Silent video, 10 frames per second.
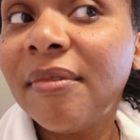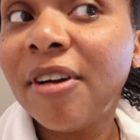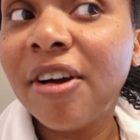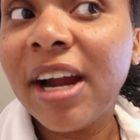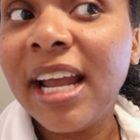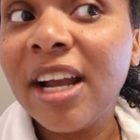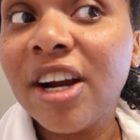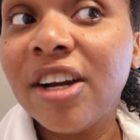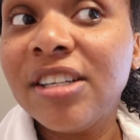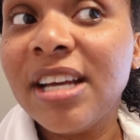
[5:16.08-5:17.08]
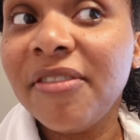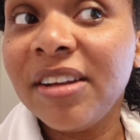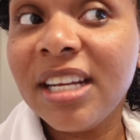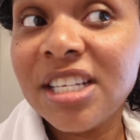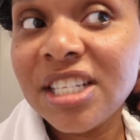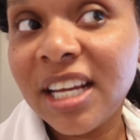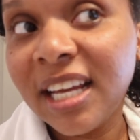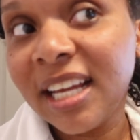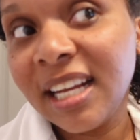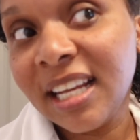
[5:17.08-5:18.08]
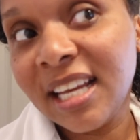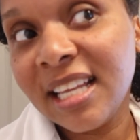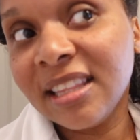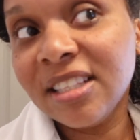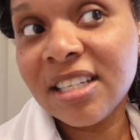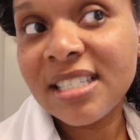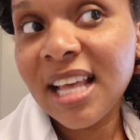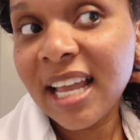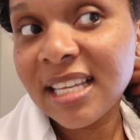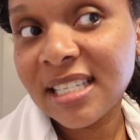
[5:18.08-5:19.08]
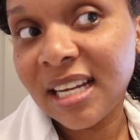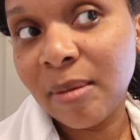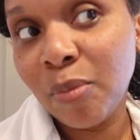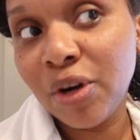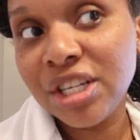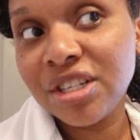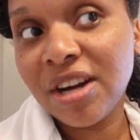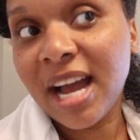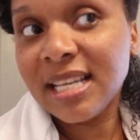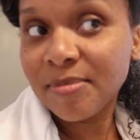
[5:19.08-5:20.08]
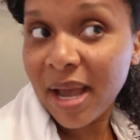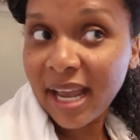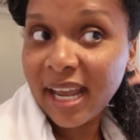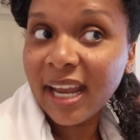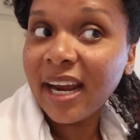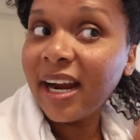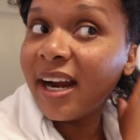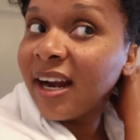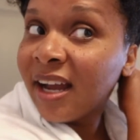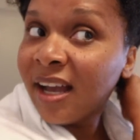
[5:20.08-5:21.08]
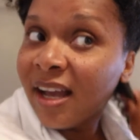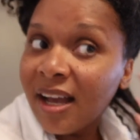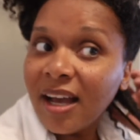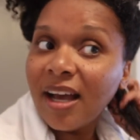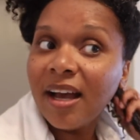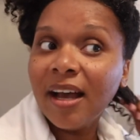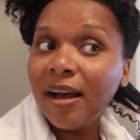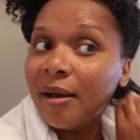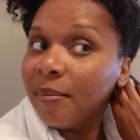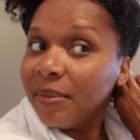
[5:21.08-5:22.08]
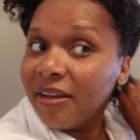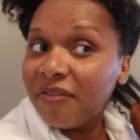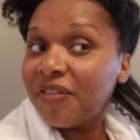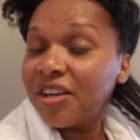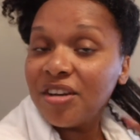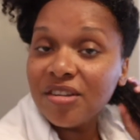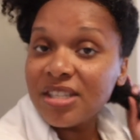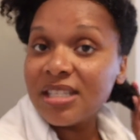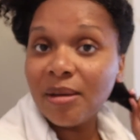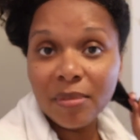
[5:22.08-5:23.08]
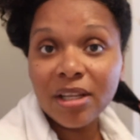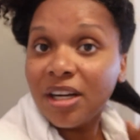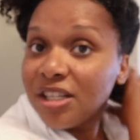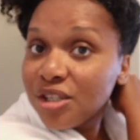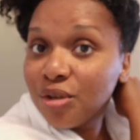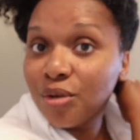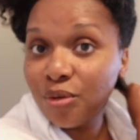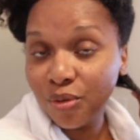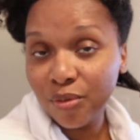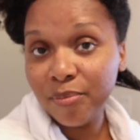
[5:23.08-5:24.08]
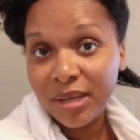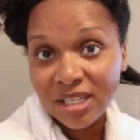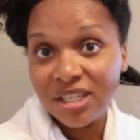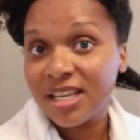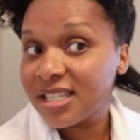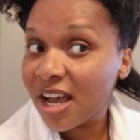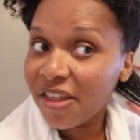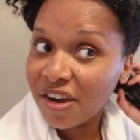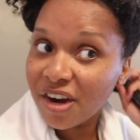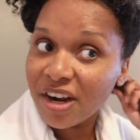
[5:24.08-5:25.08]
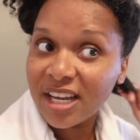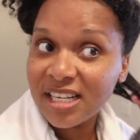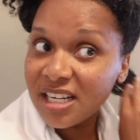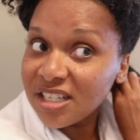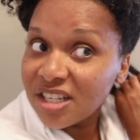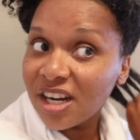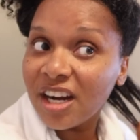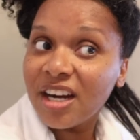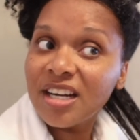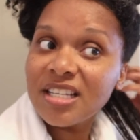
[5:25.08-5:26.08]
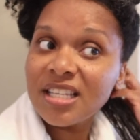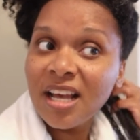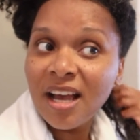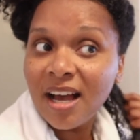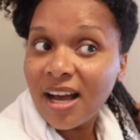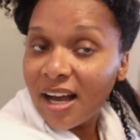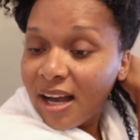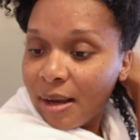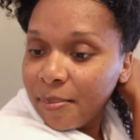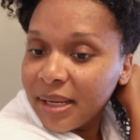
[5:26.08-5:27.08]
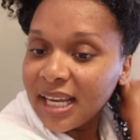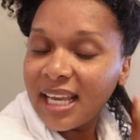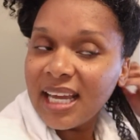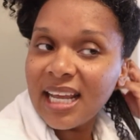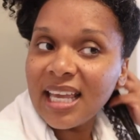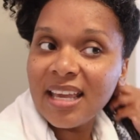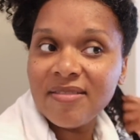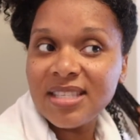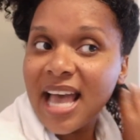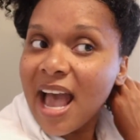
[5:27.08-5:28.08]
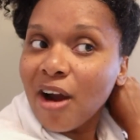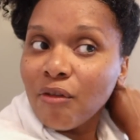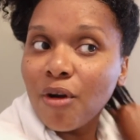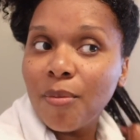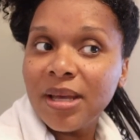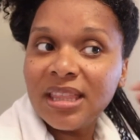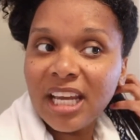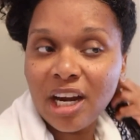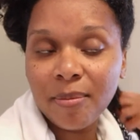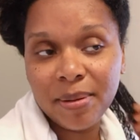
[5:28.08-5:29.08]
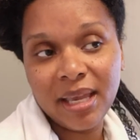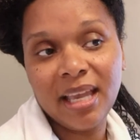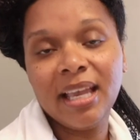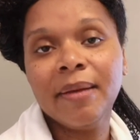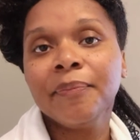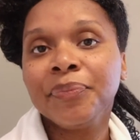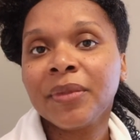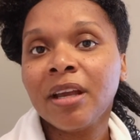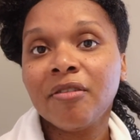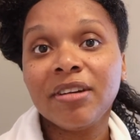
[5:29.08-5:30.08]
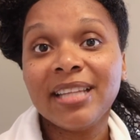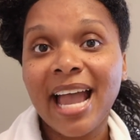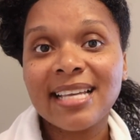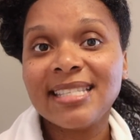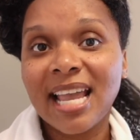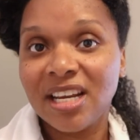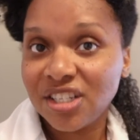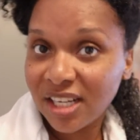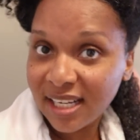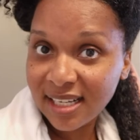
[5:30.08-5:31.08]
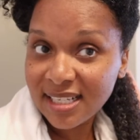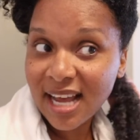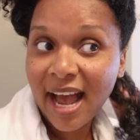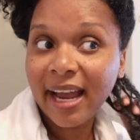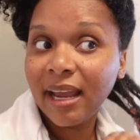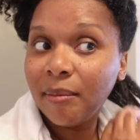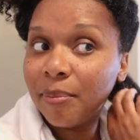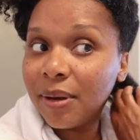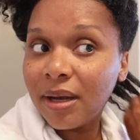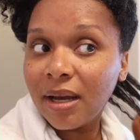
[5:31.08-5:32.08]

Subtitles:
Great curl definition. It looks like it's gonna moisturize my hair. It feels similar to Miche's other conditioners. But again, it gives that aromatherapy, relaxation type